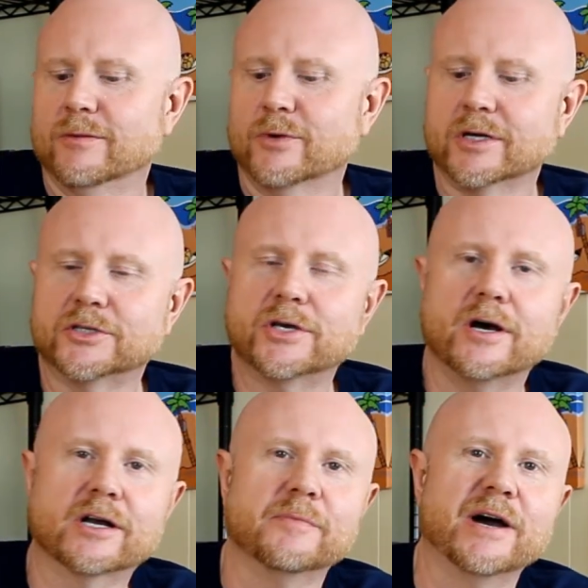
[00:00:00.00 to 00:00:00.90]
We're gonna
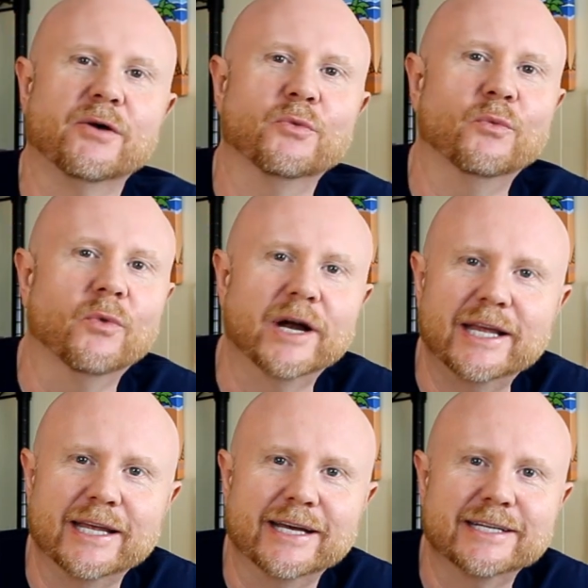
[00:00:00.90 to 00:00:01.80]
talk about what
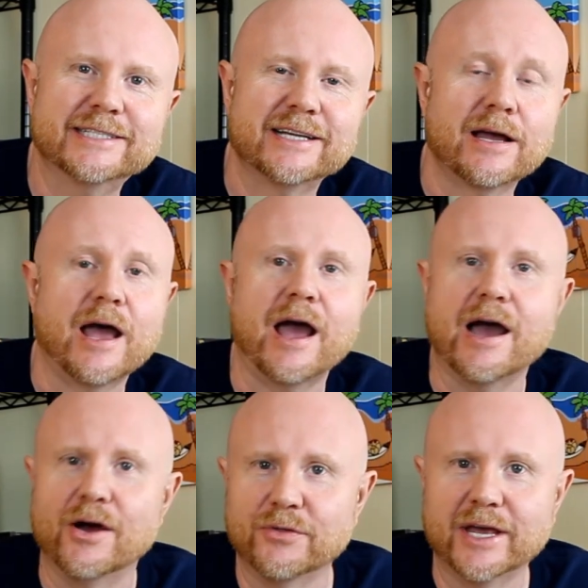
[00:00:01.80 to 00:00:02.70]
it is,
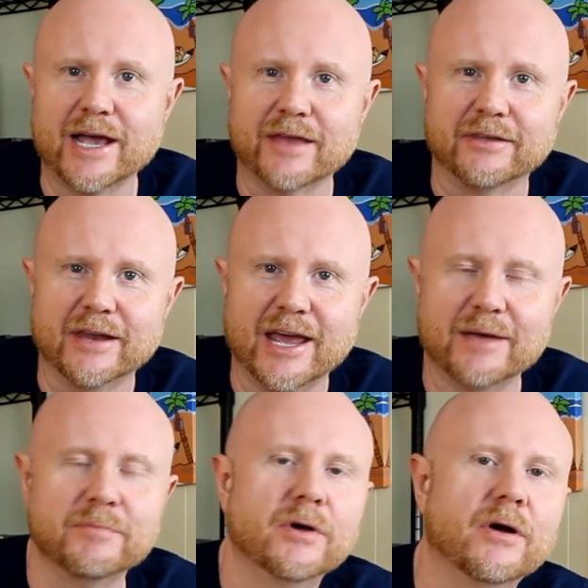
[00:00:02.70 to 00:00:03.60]
how they got the
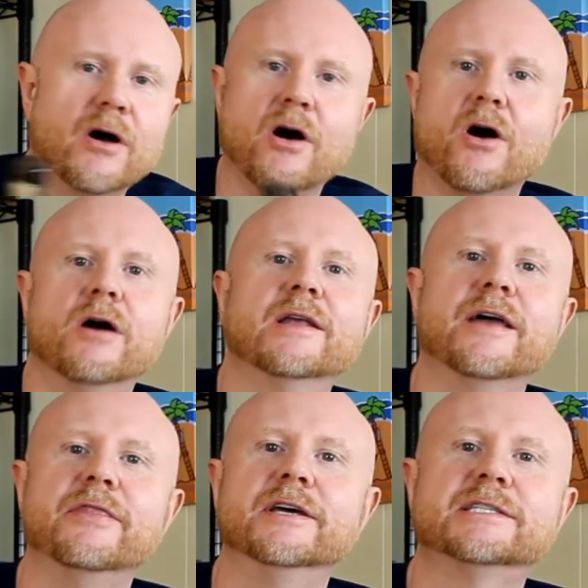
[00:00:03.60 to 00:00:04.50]
name, all
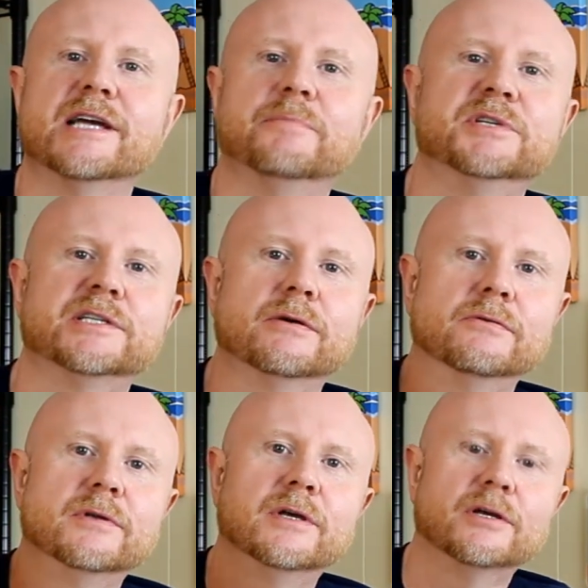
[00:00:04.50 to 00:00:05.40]
on this
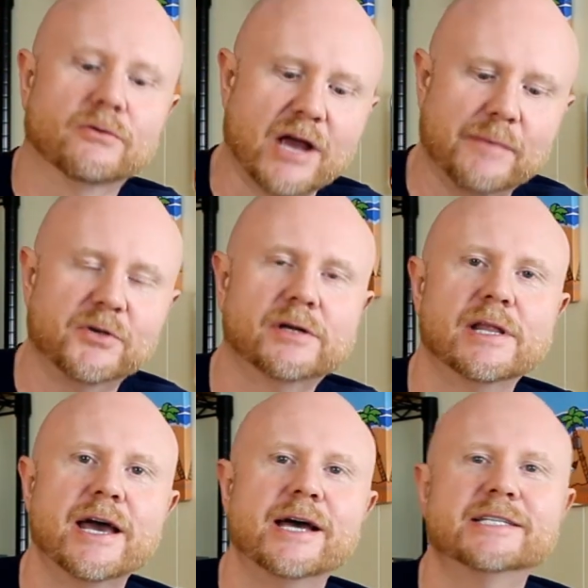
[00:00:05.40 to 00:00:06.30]
episode. Grab your
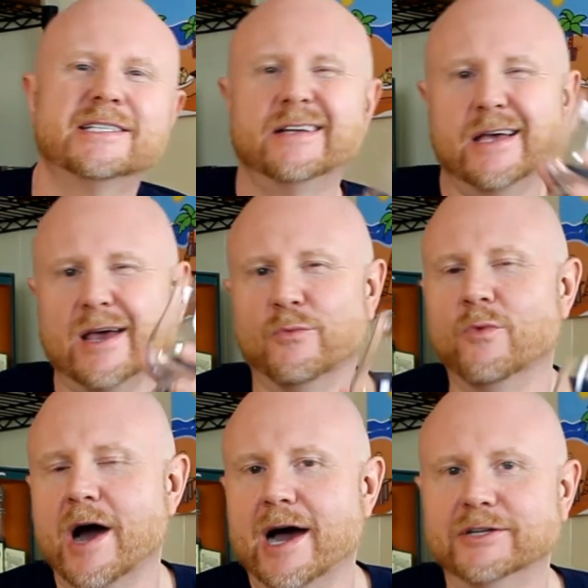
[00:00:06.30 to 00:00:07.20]
glass and
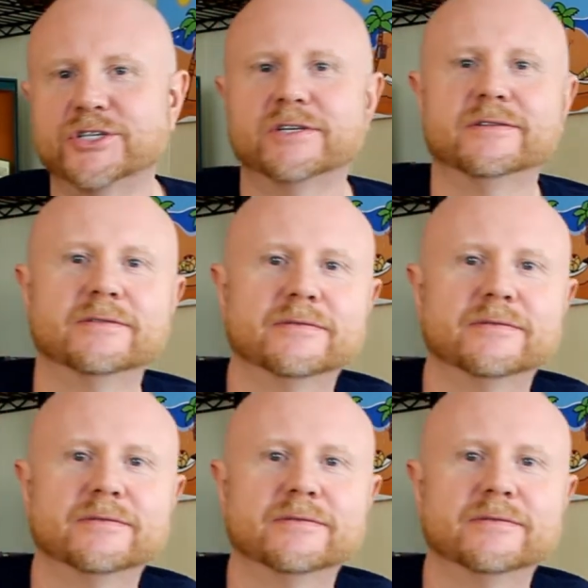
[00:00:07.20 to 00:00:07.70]
watch.